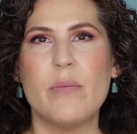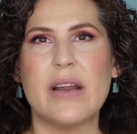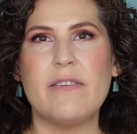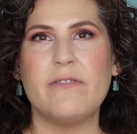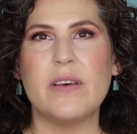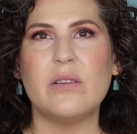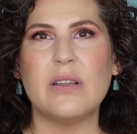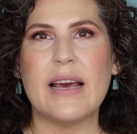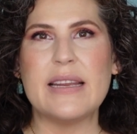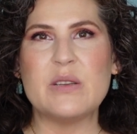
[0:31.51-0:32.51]
but I
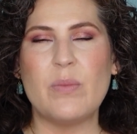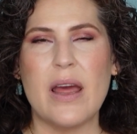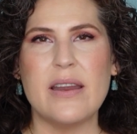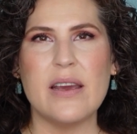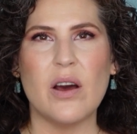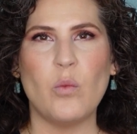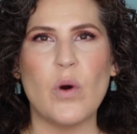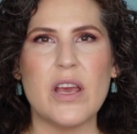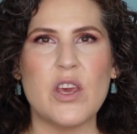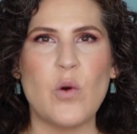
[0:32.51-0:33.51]
feel like depending on
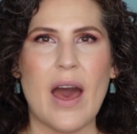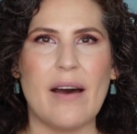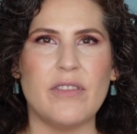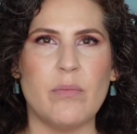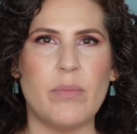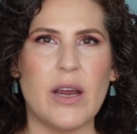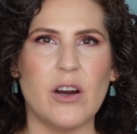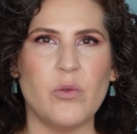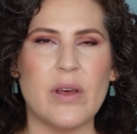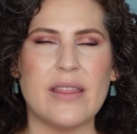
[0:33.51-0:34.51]
what you have them
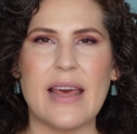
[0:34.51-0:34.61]
paired with,